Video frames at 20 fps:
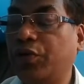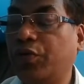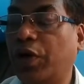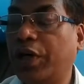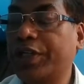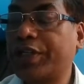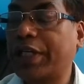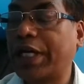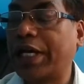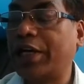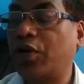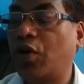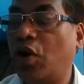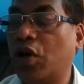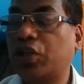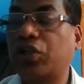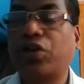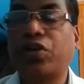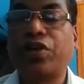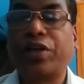was an
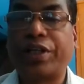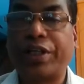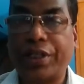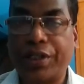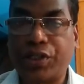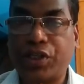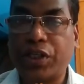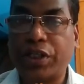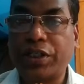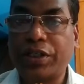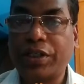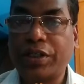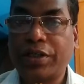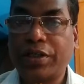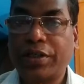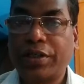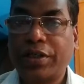Orthodox Christian.